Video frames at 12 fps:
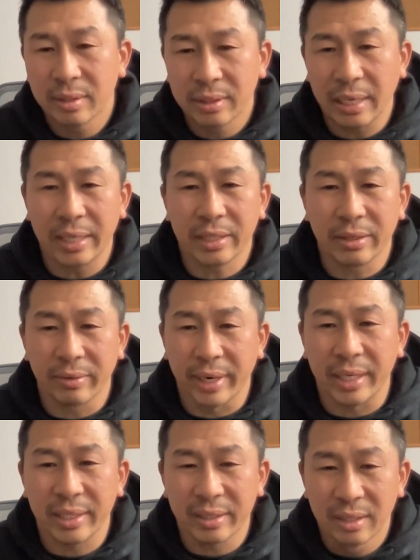That's
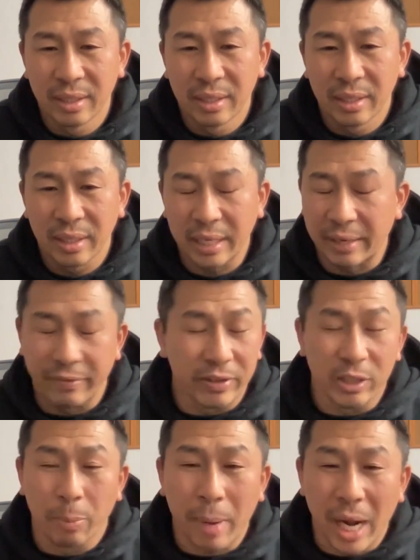correct. Even
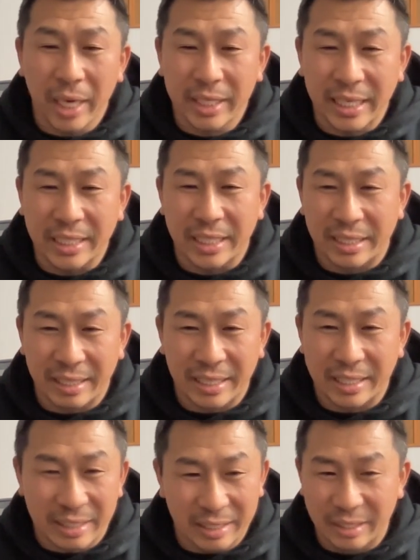your Polynesian,
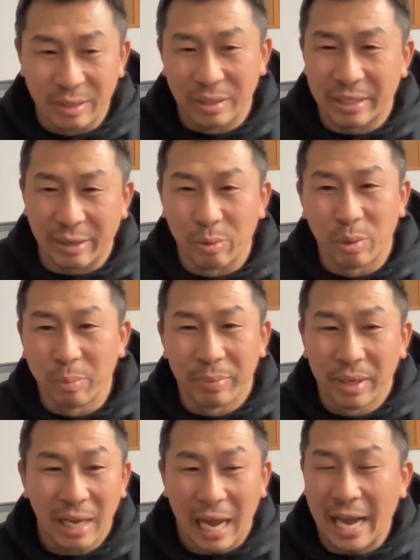you there won't.
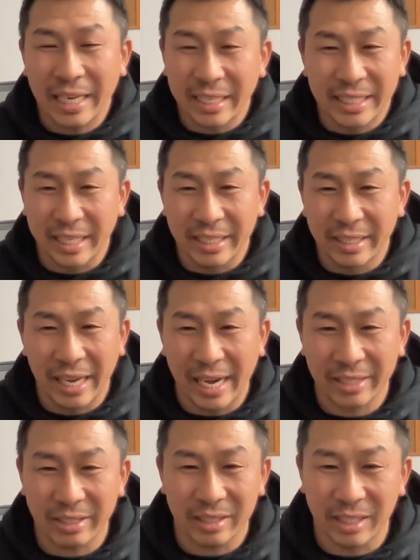I couldn't tell you the
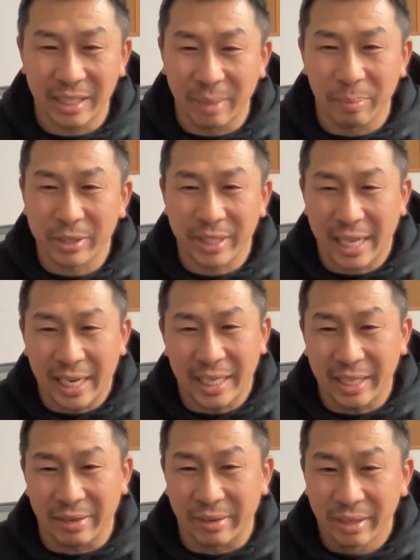answer, the number to that
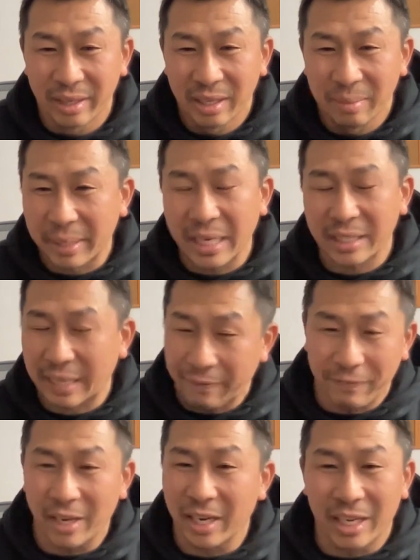either because they
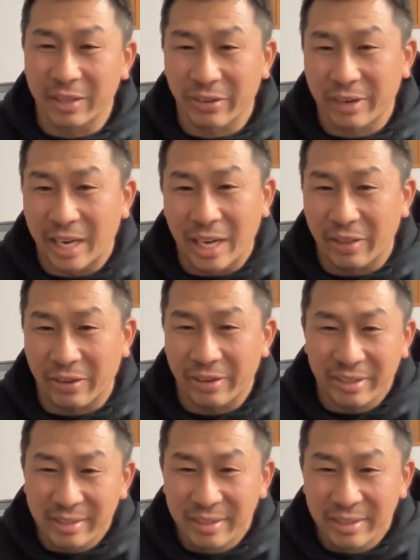fell under other.